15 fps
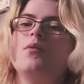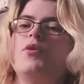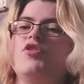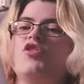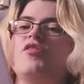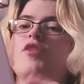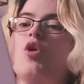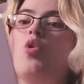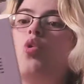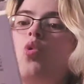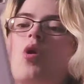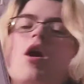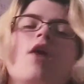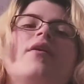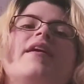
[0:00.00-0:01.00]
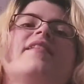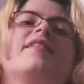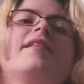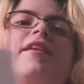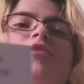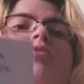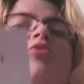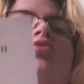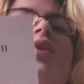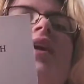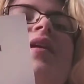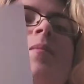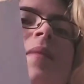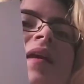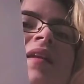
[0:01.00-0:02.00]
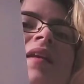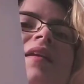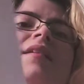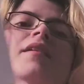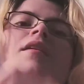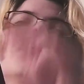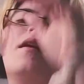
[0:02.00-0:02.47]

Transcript: which is, oh, okay, so this was recommended